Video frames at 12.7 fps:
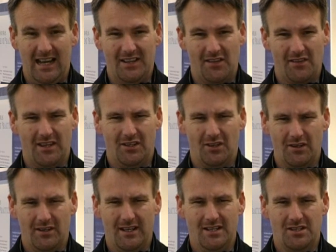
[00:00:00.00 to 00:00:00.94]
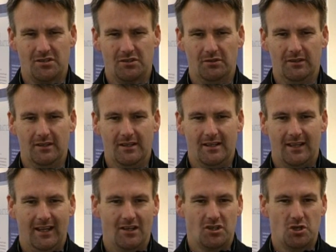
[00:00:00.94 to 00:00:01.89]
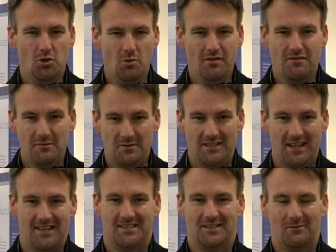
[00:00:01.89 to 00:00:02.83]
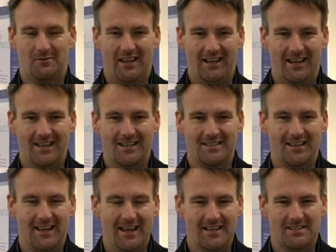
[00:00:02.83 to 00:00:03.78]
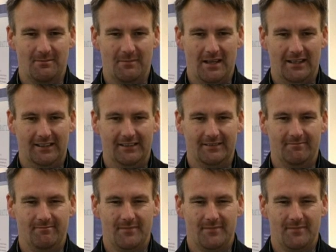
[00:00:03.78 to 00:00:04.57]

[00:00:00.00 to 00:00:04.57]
and that they don't need to get too enthusiastic with their lending to the housing market.